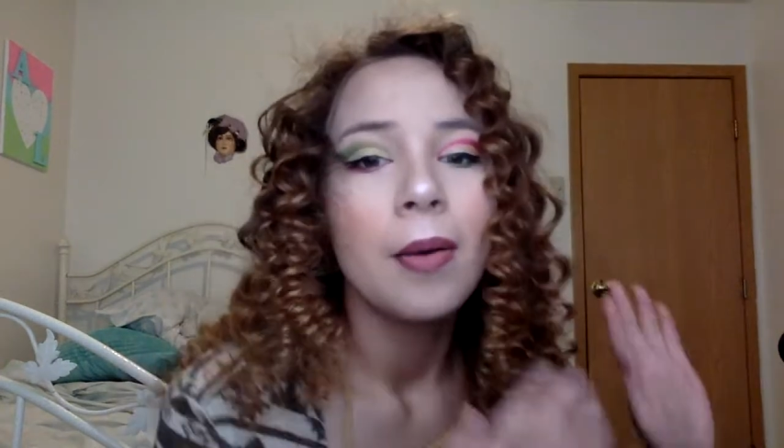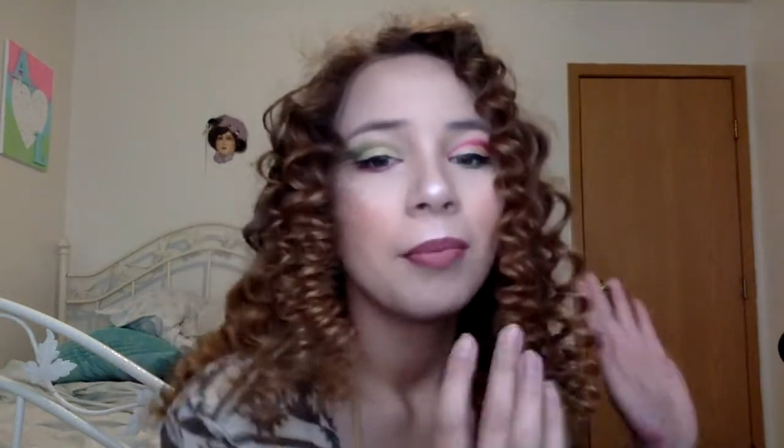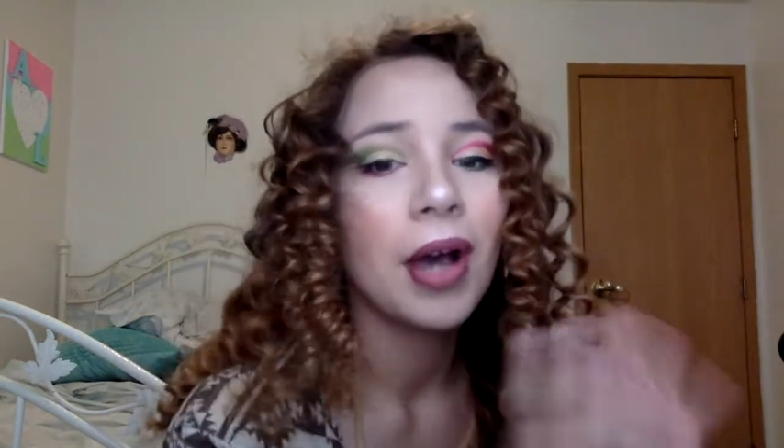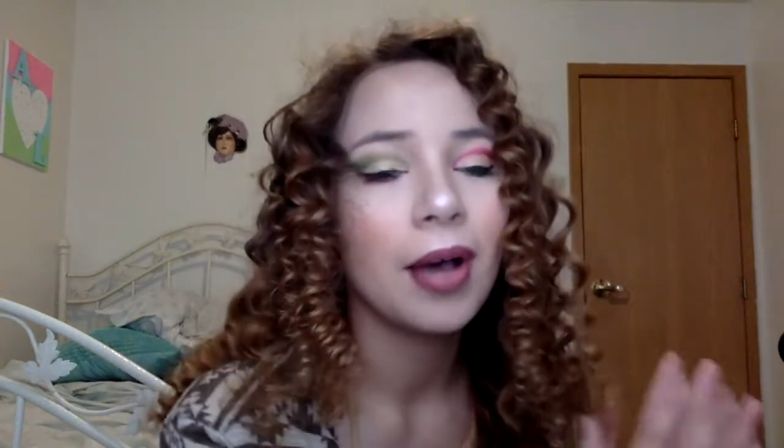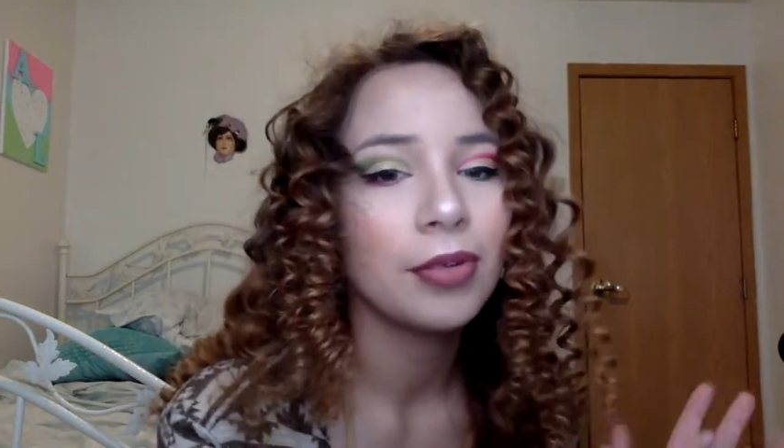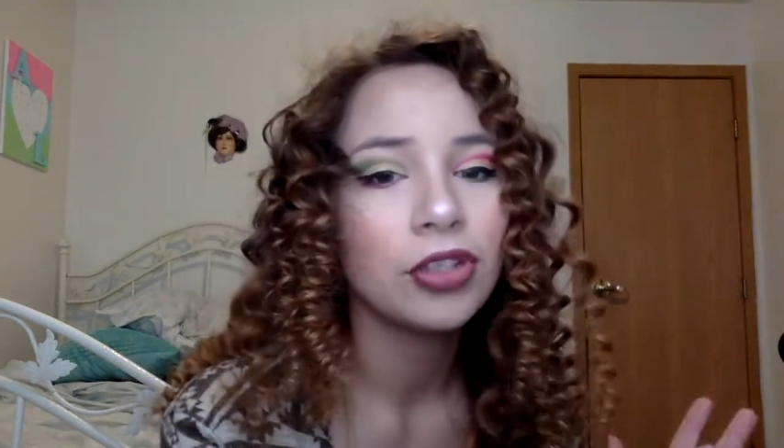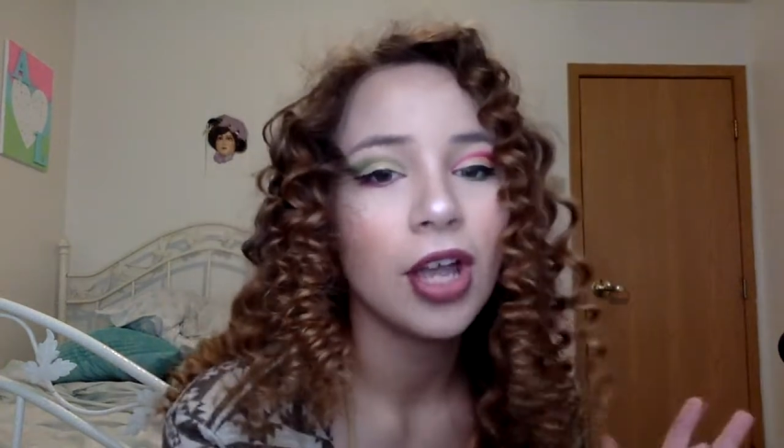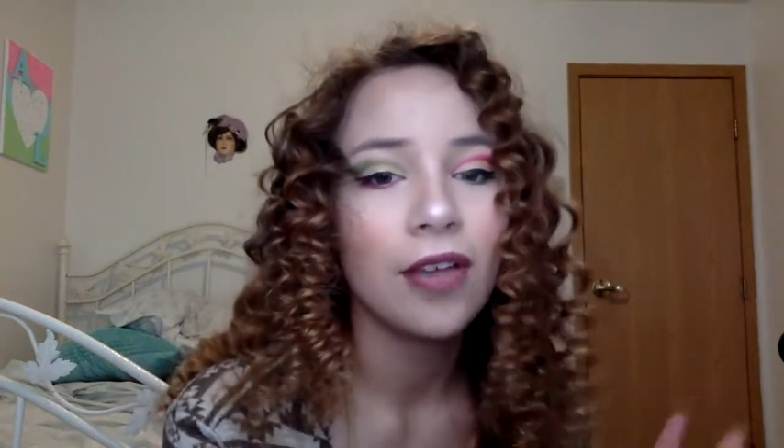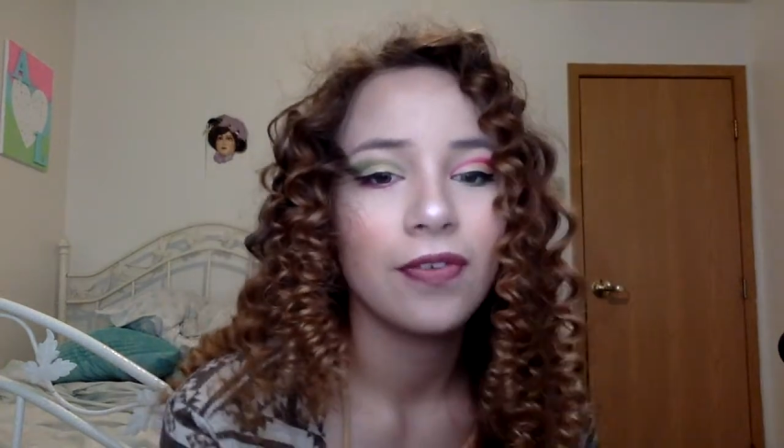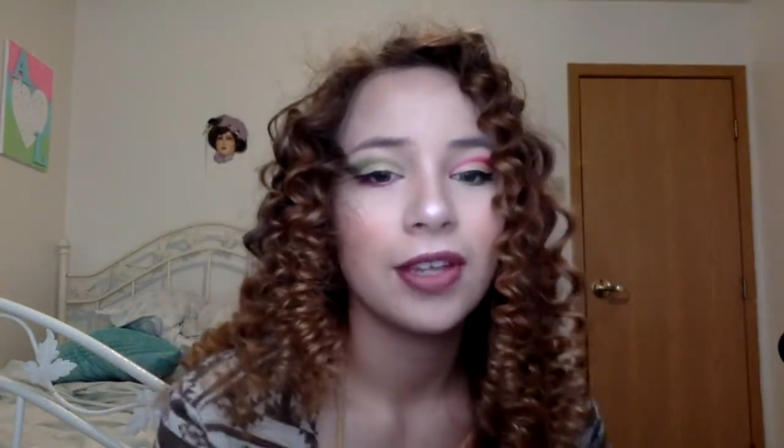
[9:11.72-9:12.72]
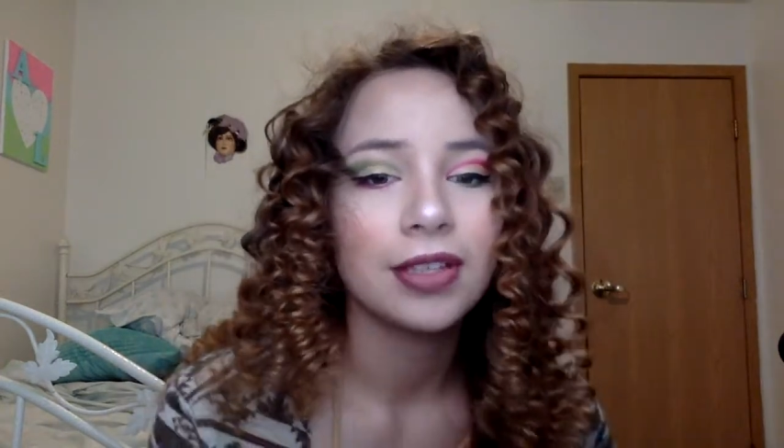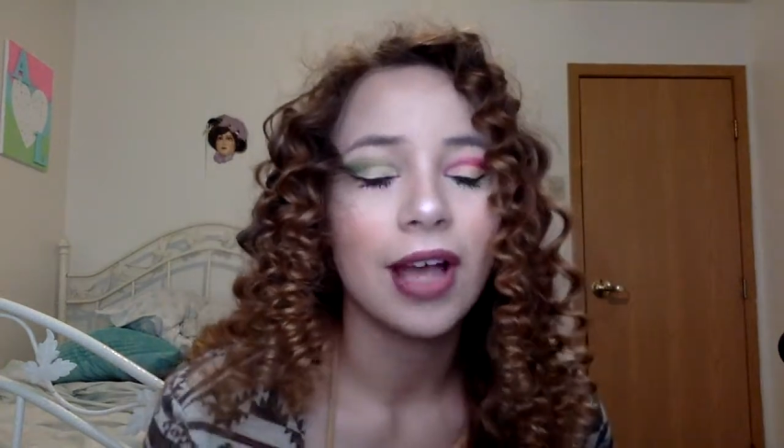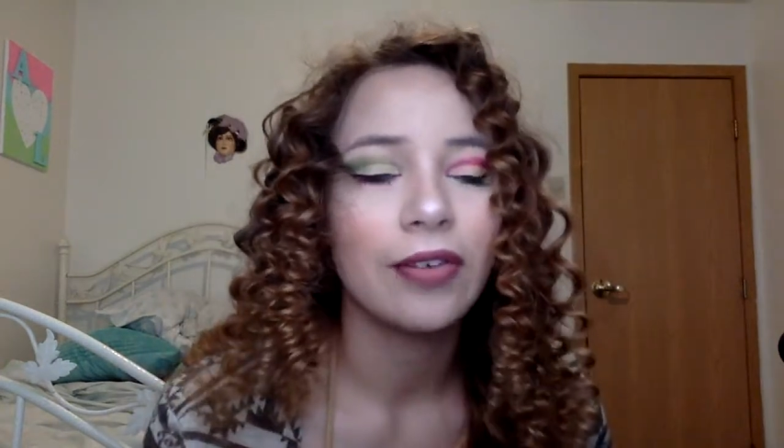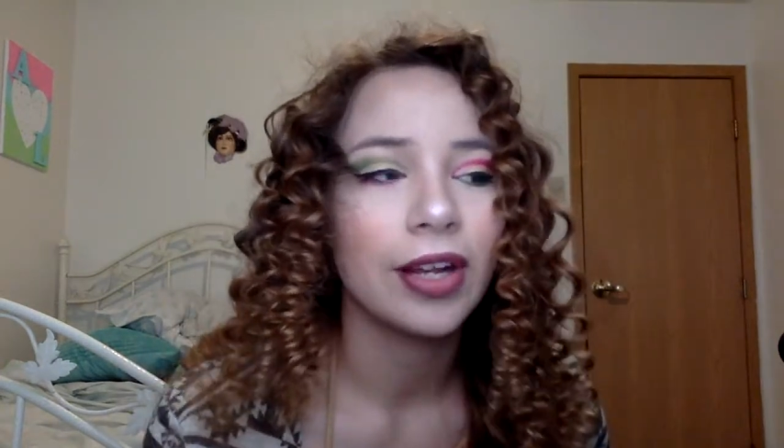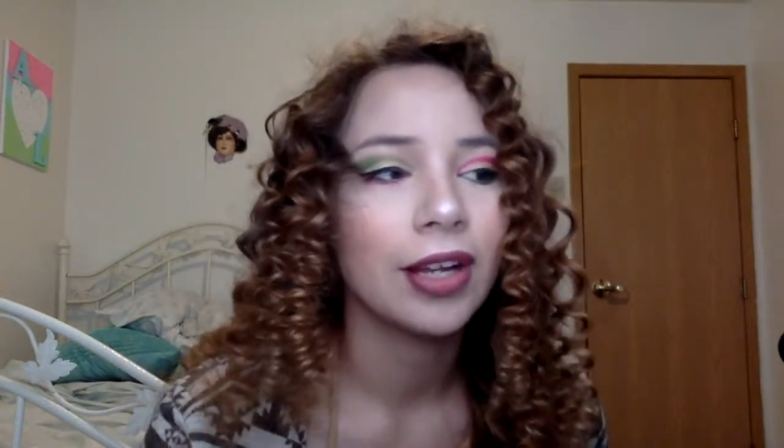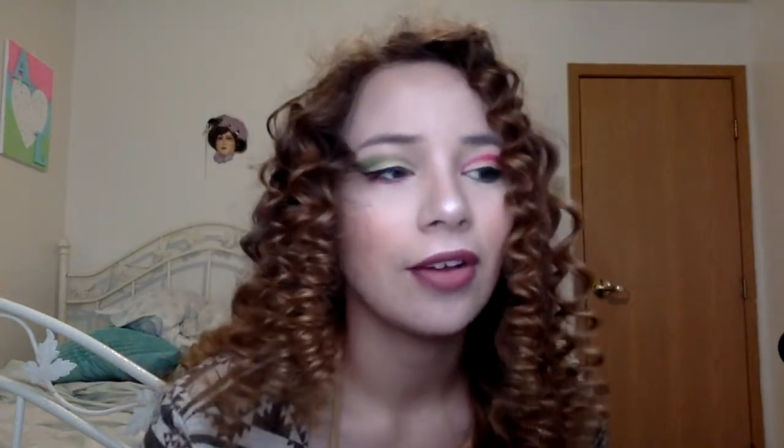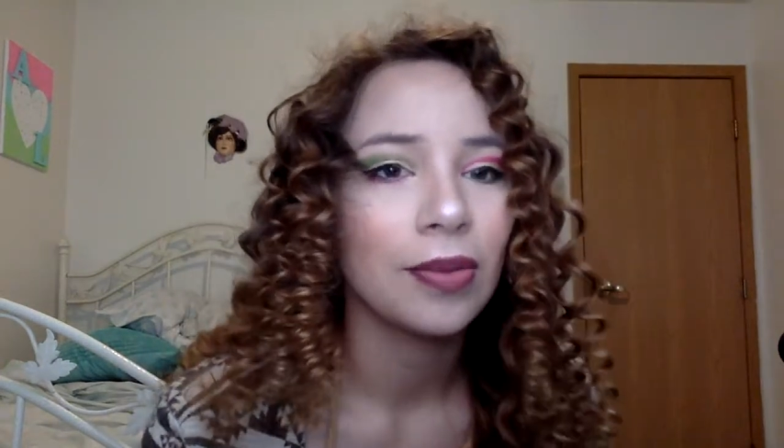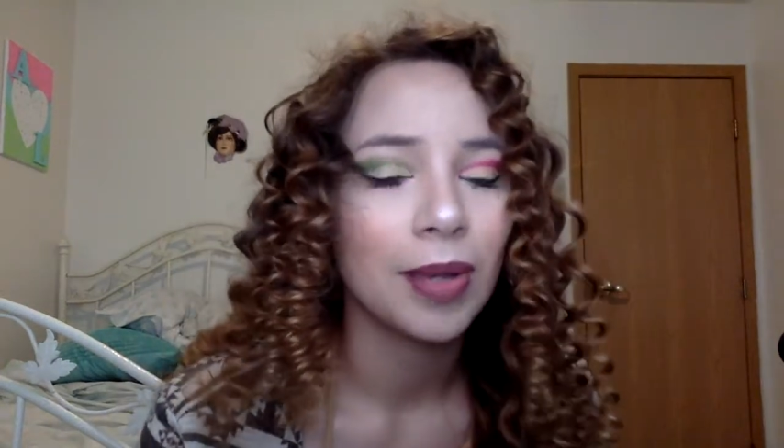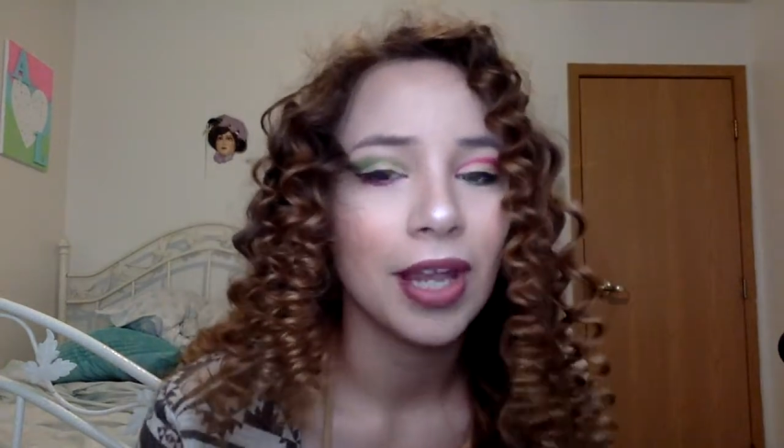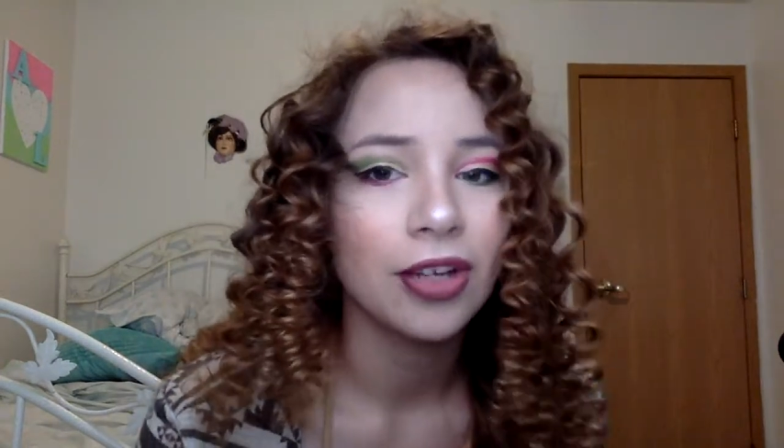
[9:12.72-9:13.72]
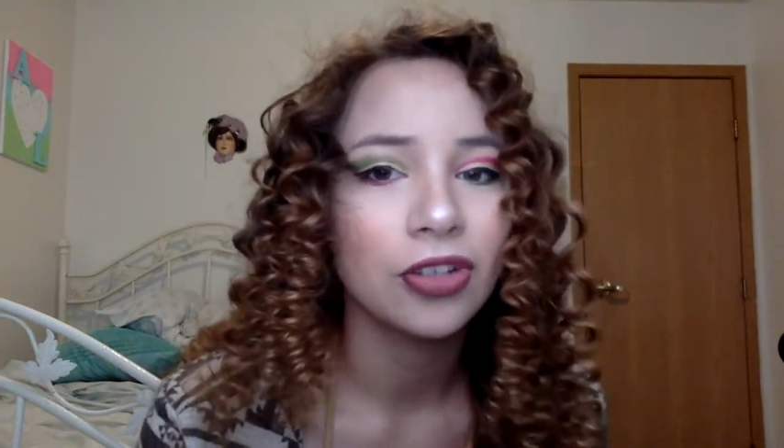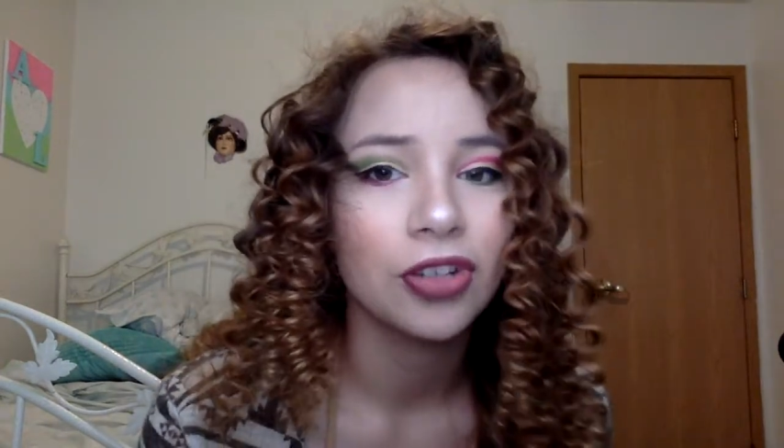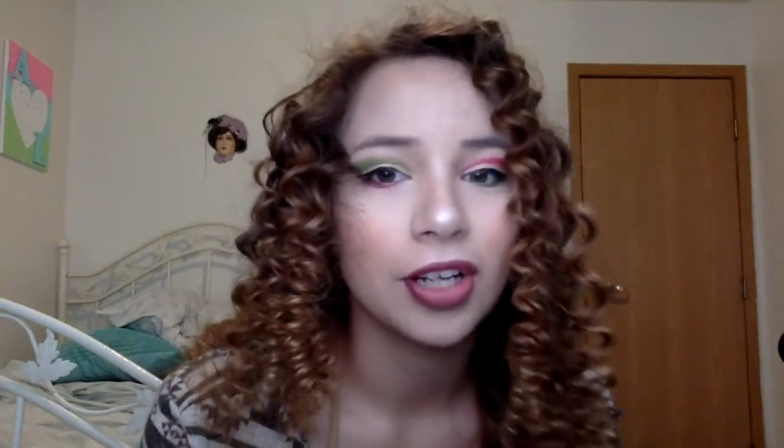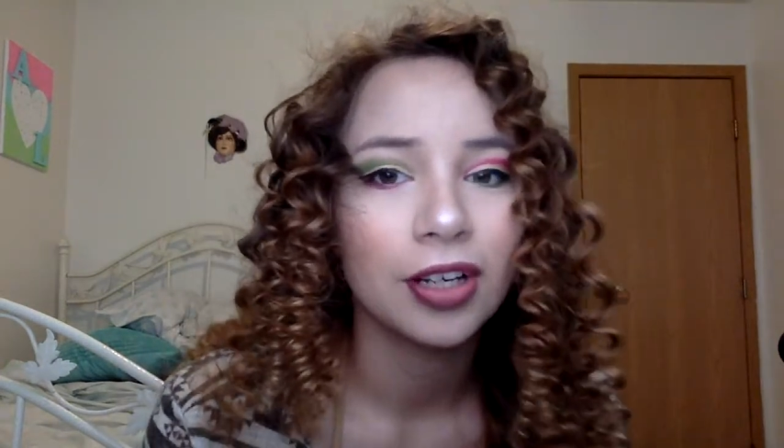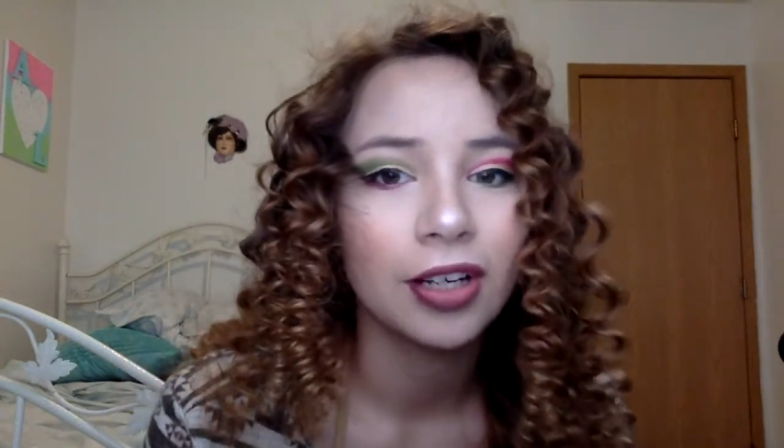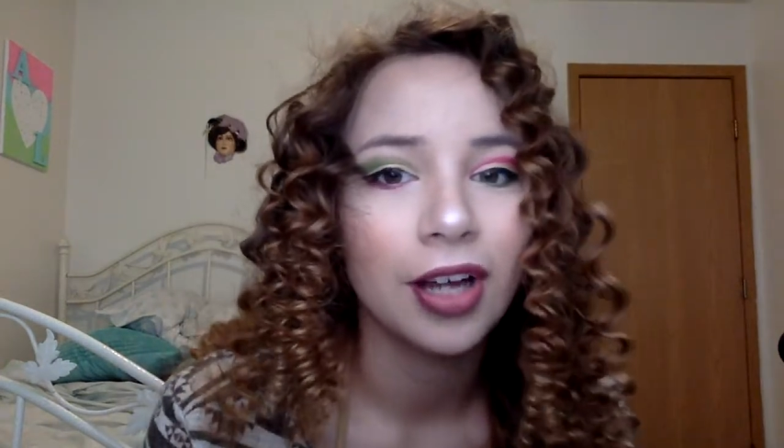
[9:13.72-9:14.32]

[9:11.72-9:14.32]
But I'm going to try to fix that right now with my hair straightener.